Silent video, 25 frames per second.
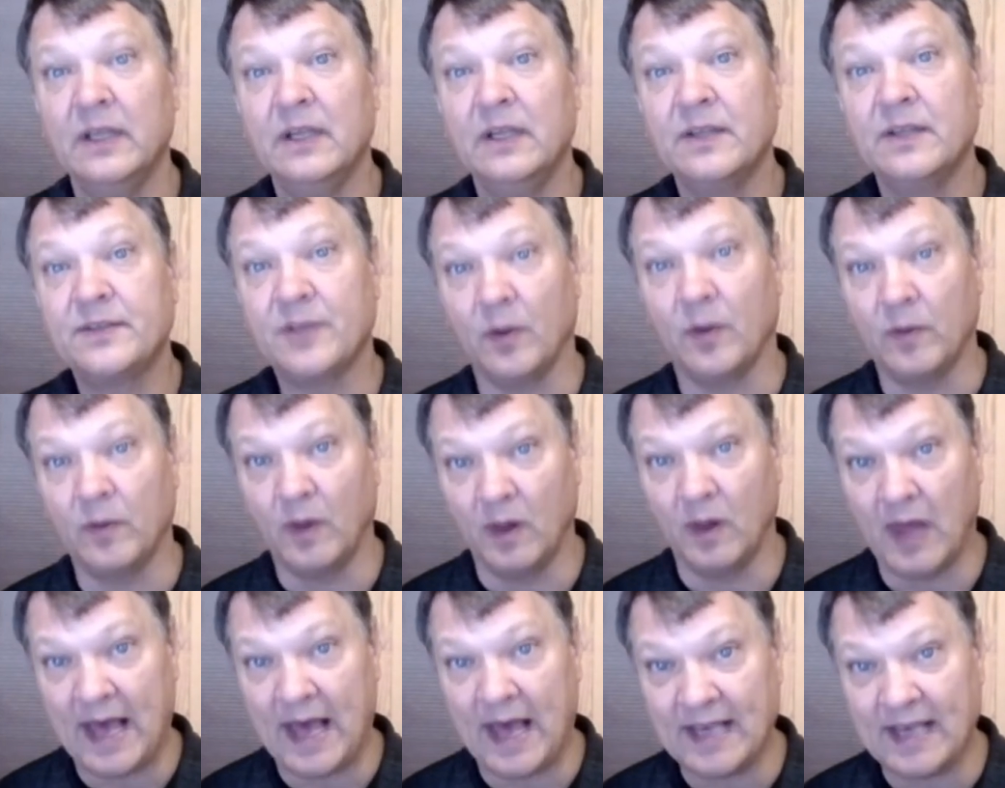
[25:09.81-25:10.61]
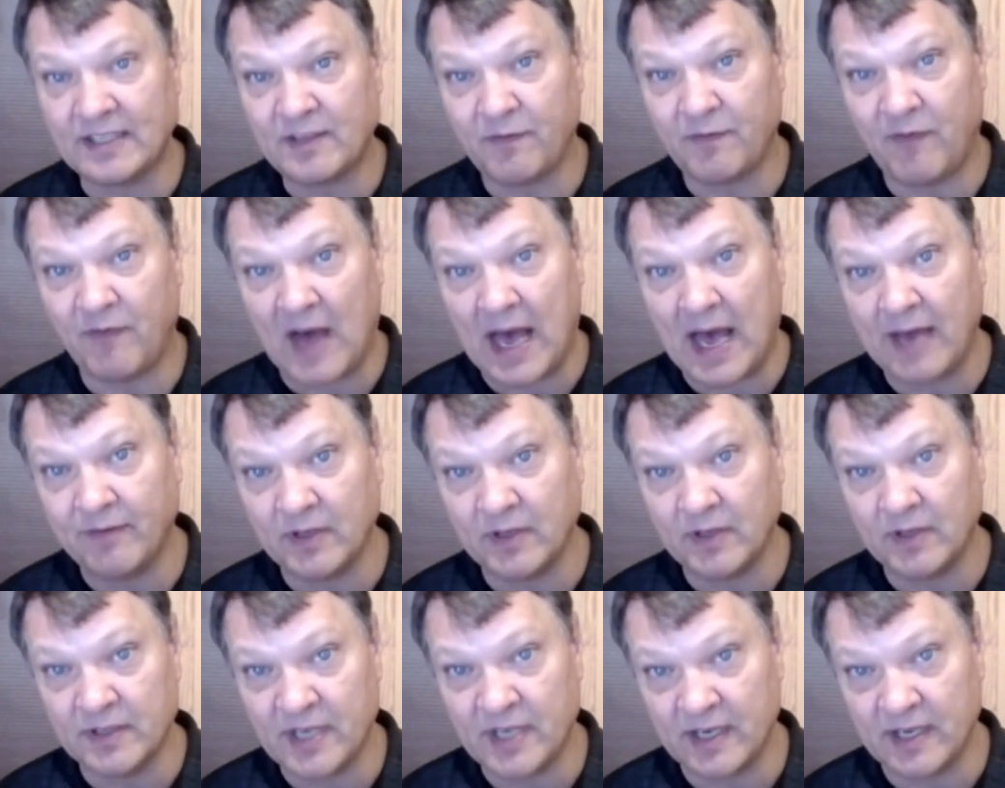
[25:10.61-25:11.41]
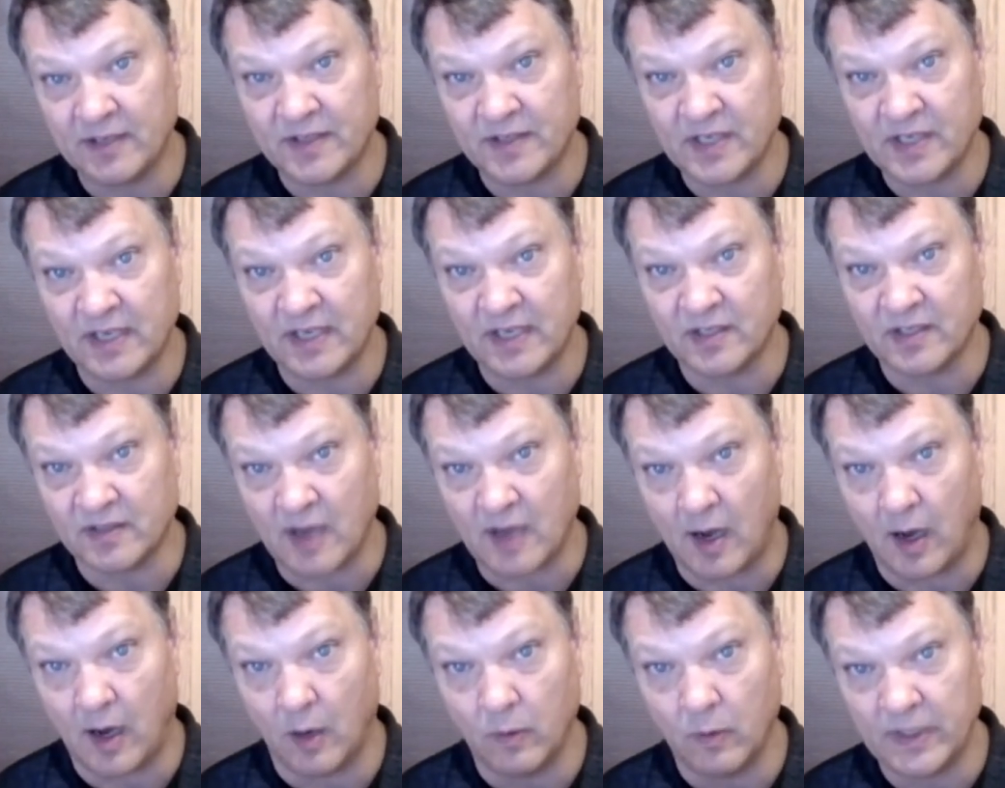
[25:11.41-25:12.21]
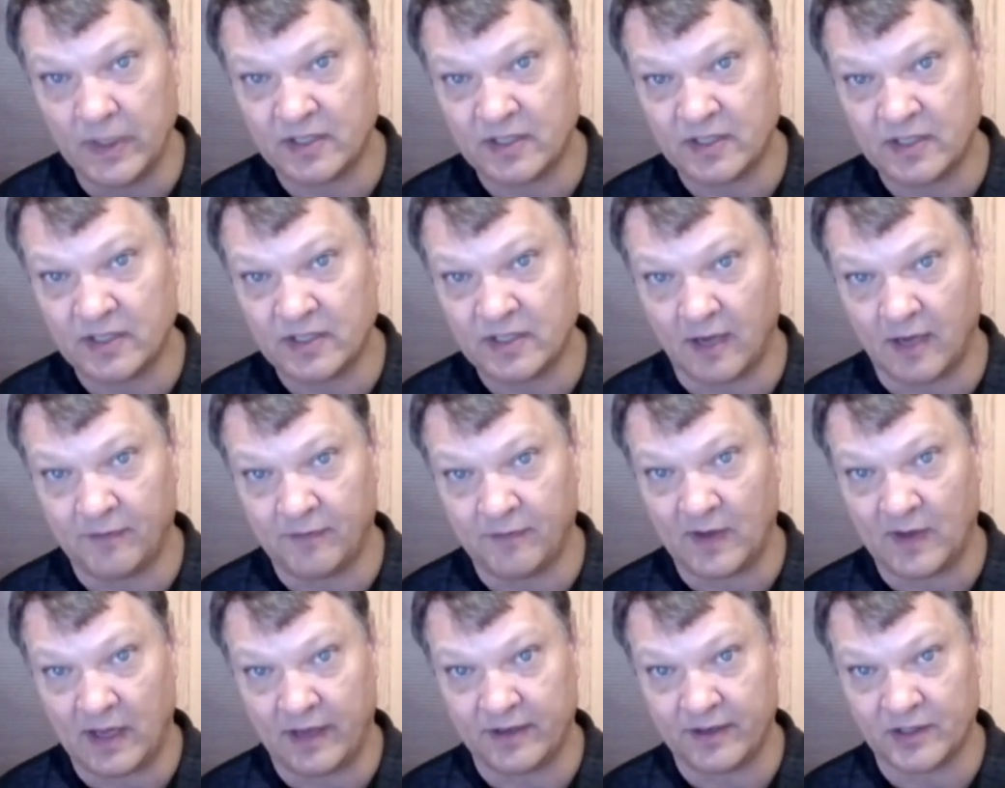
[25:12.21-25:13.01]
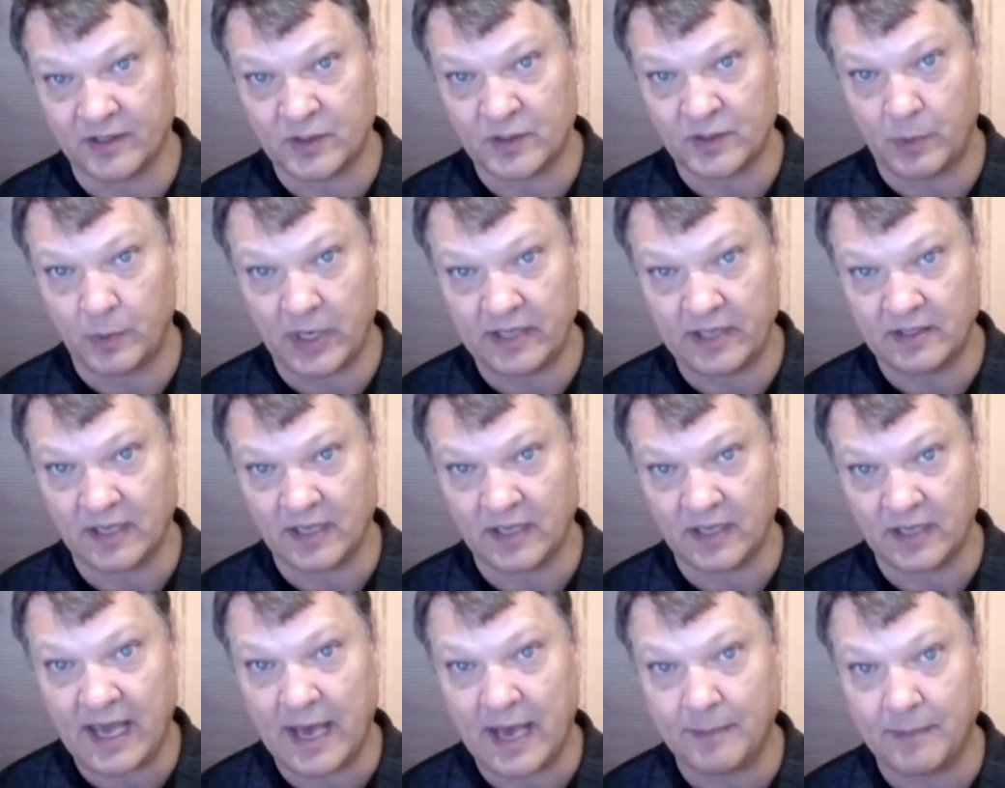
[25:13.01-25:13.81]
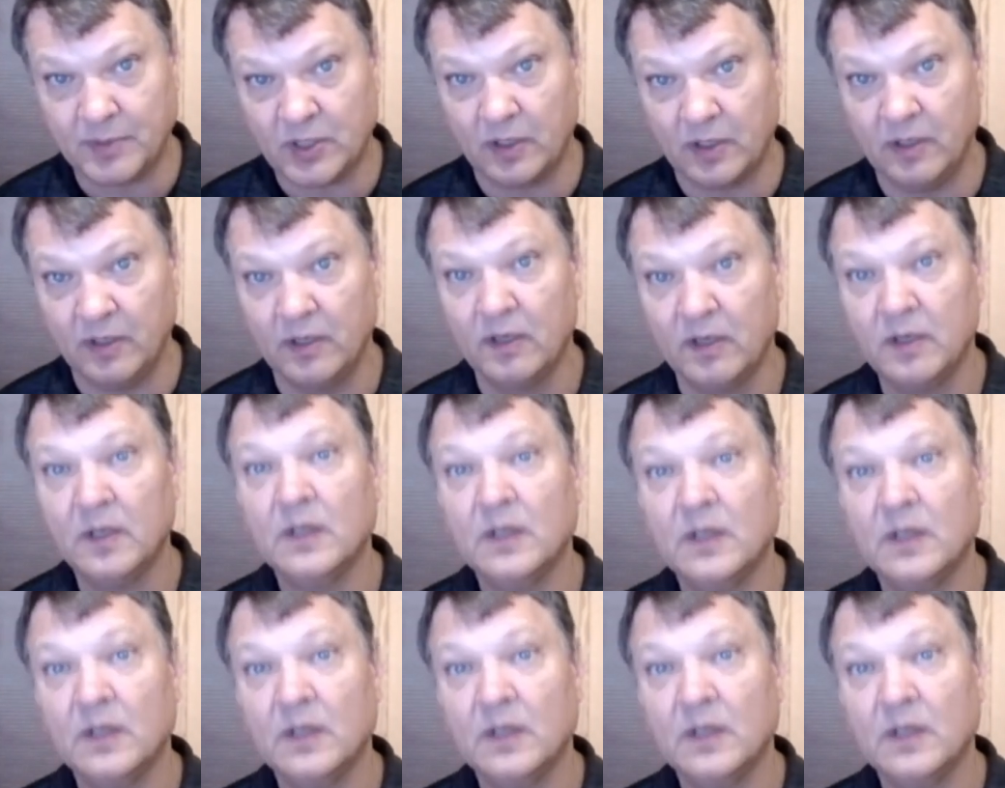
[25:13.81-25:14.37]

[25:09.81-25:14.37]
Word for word: so the last five or ten cents is always tough on a spread to capture